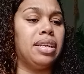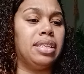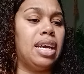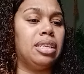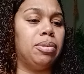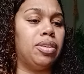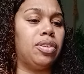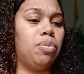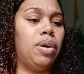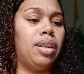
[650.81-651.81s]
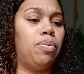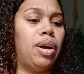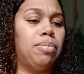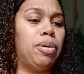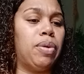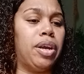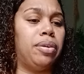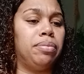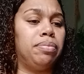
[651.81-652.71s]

attachments or something. Why, why to beware?